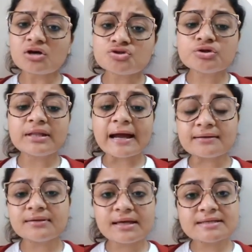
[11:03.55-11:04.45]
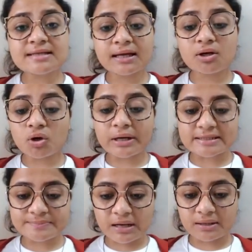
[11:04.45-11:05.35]
So that thing is again not
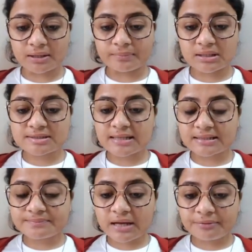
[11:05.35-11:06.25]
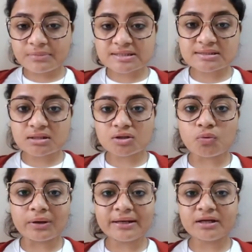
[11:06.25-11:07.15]
expected, because that means the
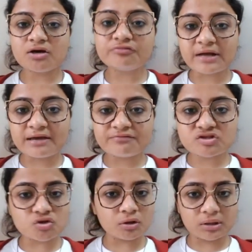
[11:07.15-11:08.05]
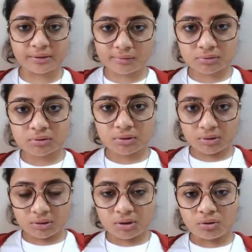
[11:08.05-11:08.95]
quality of life is not there.
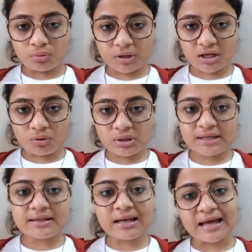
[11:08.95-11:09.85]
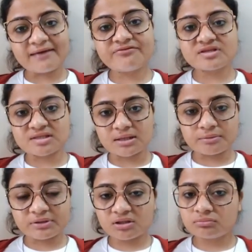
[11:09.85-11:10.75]
Okay, only the life is there,
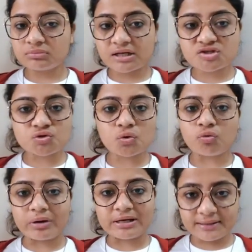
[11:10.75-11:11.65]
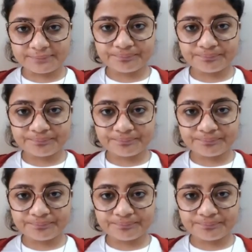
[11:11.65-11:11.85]
but there is no quality.